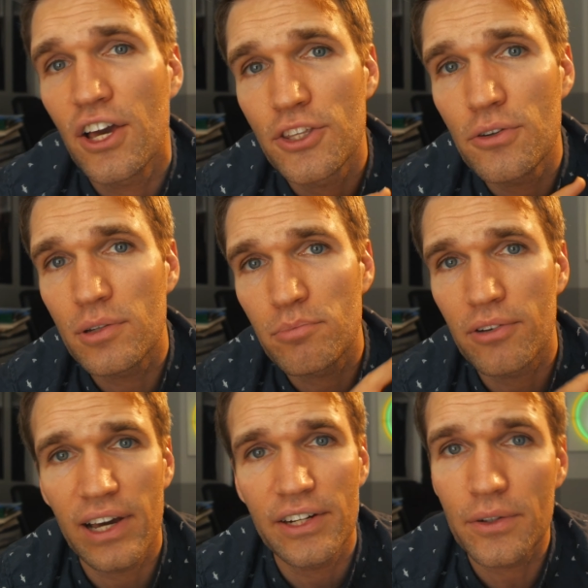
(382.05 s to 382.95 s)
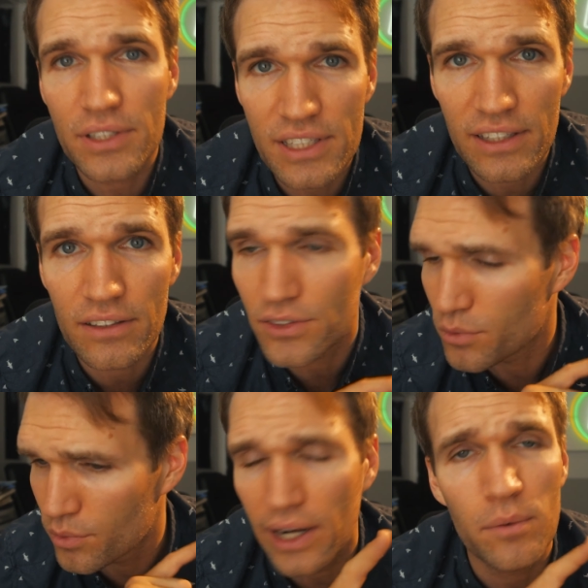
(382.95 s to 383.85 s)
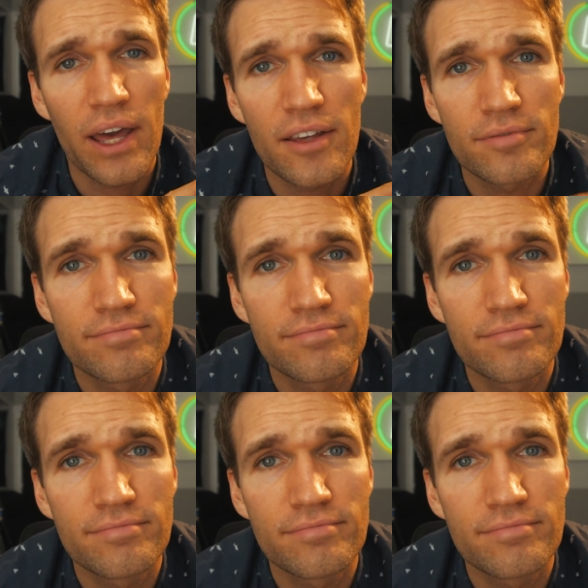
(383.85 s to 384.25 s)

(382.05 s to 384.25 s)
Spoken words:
you can provide your skills right away.